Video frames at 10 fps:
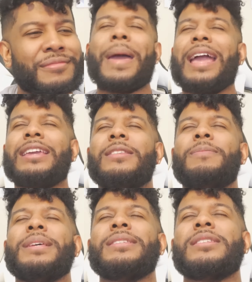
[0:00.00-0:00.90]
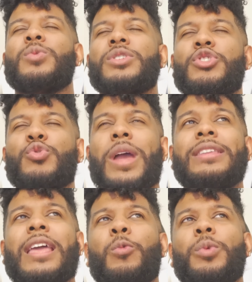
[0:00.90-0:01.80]
Back in the Business was the
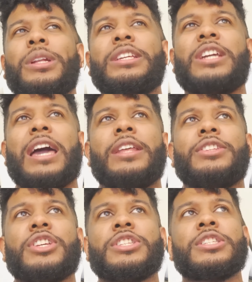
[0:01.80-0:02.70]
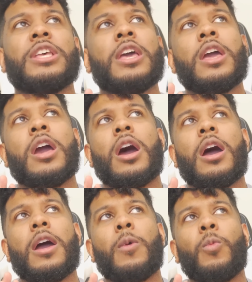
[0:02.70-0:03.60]
track that really kind of just
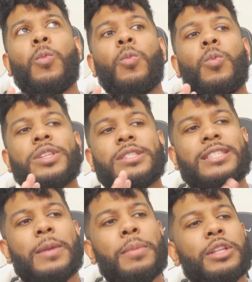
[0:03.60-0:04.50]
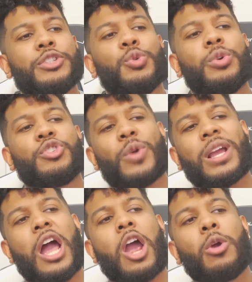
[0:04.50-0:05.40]
was similar to a
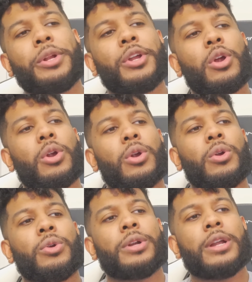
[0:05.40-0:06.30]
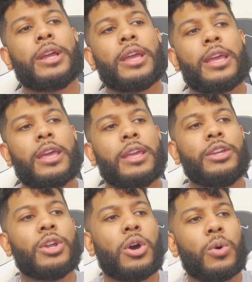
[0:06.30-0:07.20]
track I already heard,
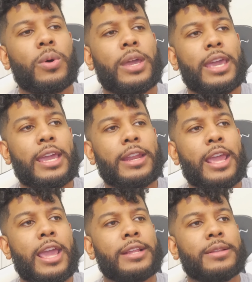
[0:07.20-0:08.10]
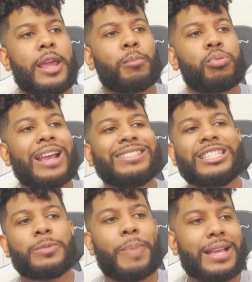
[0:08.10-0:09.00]
you know, and Pricey
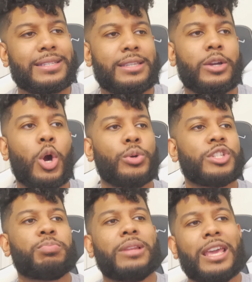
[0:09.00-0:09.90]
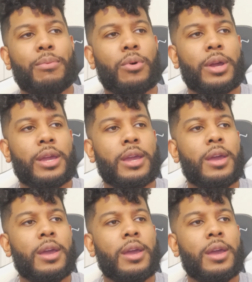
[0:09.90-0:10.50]
Spicy, Coldest Playboy,